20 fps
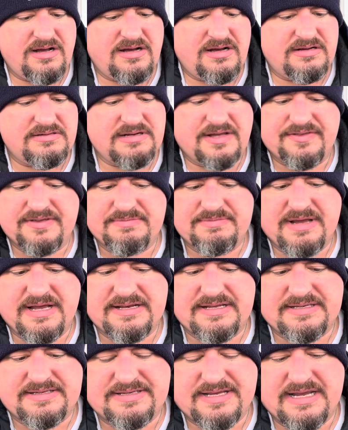Nothing bad
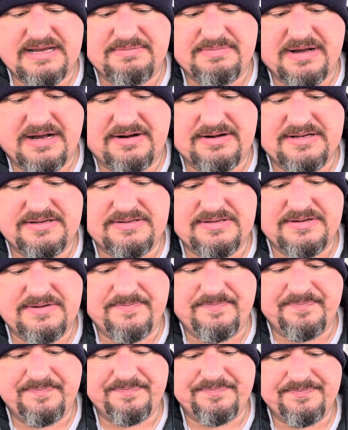to say about it.
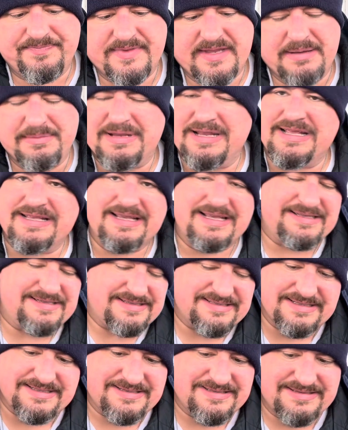I mean,
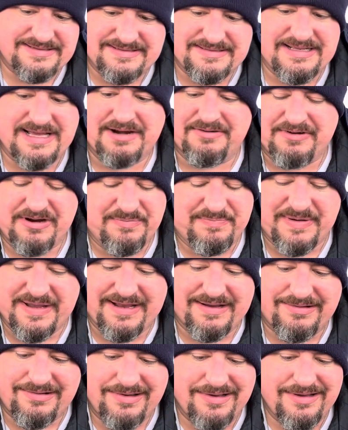it's not a rare pink.
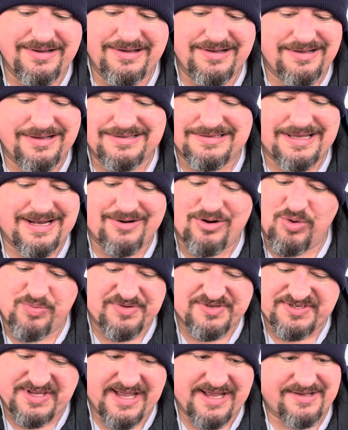It's not an
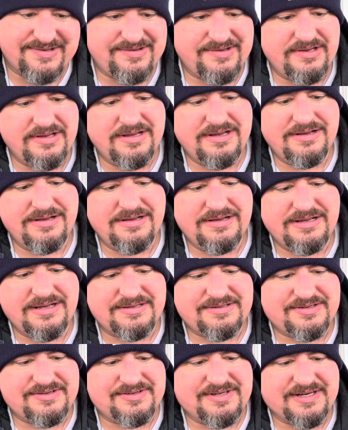Opus X.
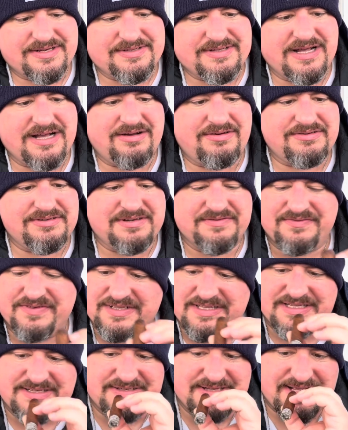It's
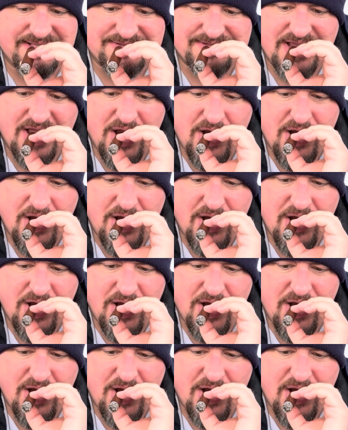$6.50.